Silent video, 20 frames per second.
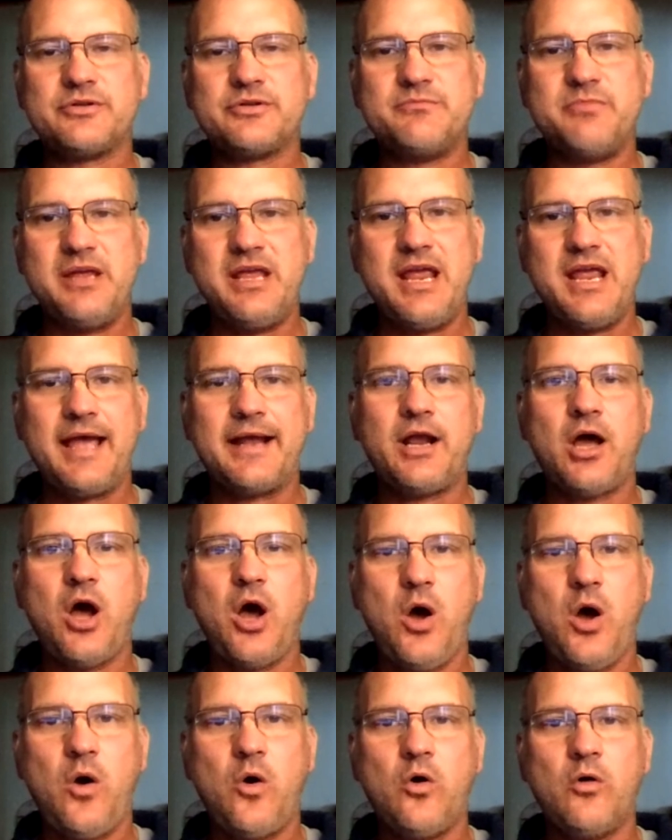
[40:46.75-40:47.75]
being at
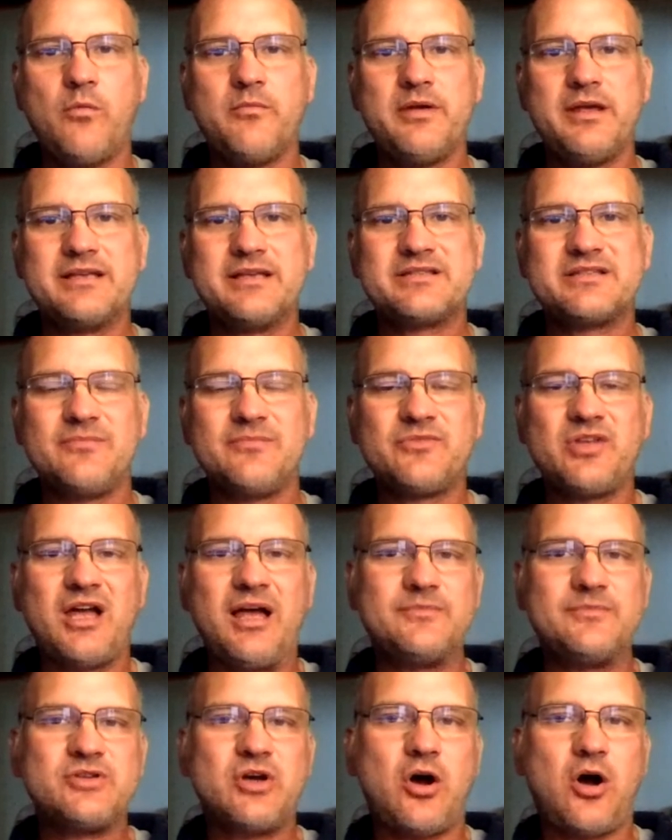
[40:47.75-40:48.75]
home is
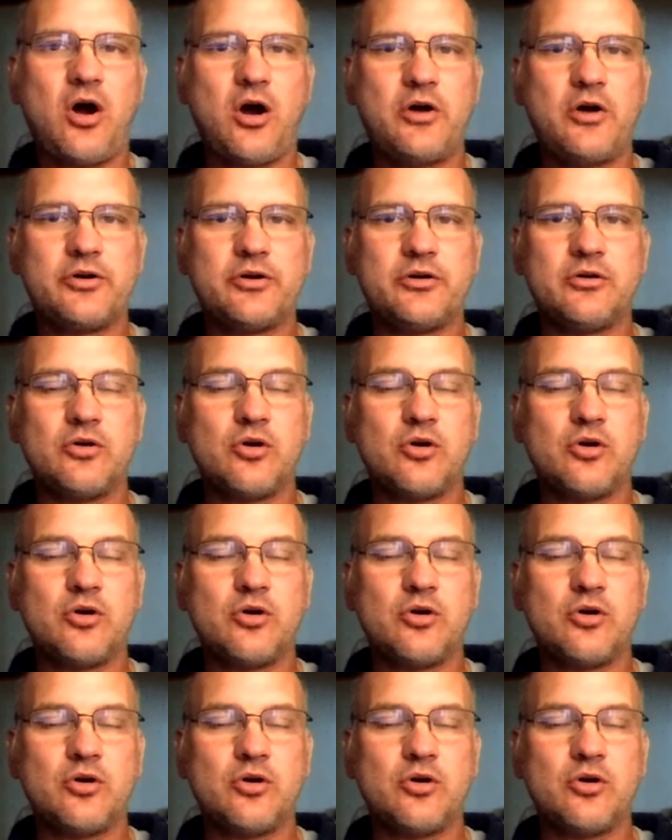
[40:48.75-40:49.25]
sometimes harder,